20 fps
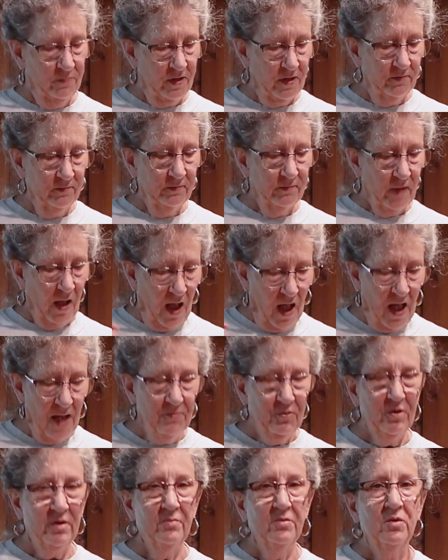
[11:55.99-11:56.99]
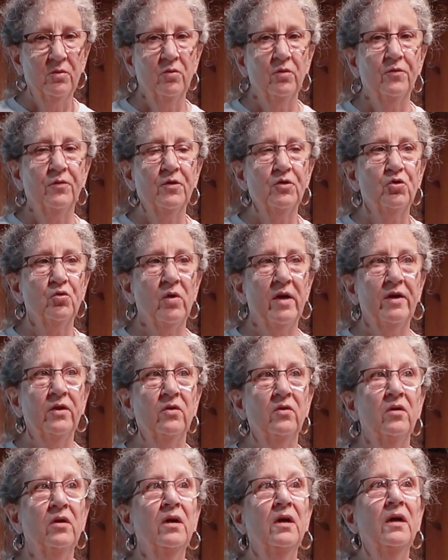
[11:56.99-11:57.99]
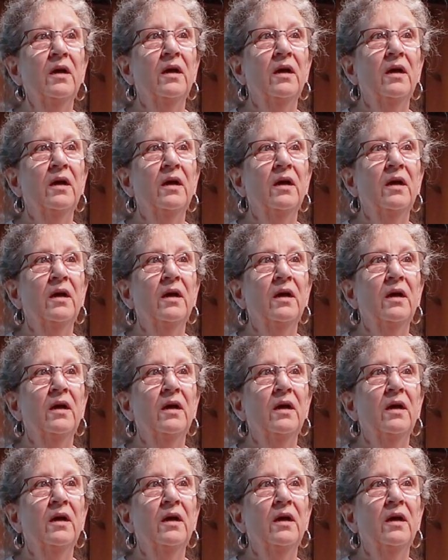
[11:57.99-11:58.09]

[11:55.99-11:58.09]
But I put them in the refrigerator